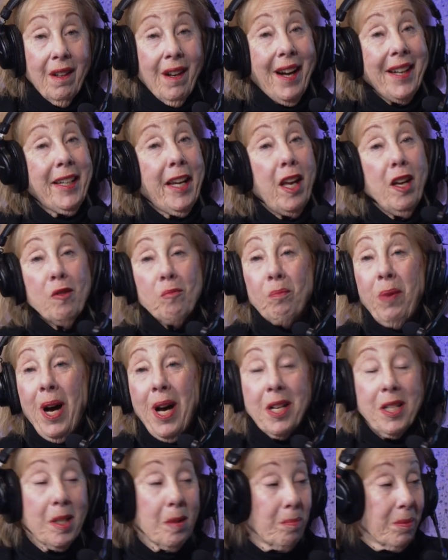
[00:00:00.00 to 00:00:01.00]
I can't
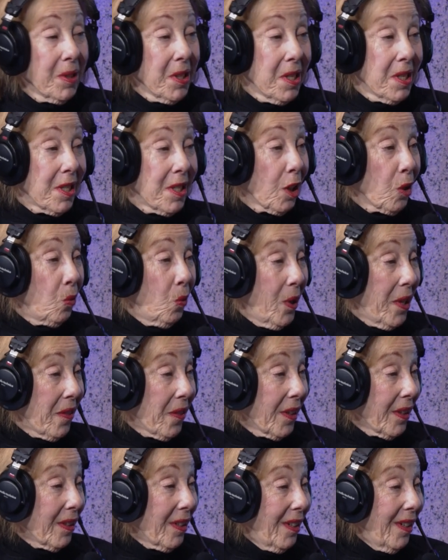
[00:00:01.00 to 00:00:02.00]
possibly stick
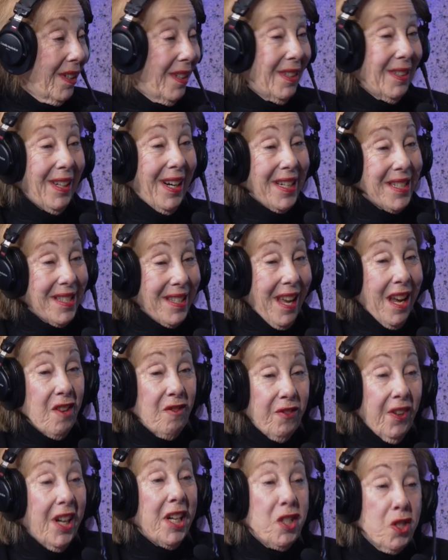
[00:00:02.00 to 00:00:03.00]
with it, I say,
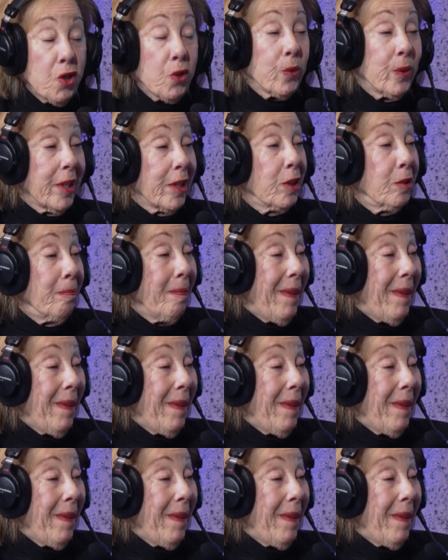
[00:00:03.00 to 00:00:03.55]
find your inner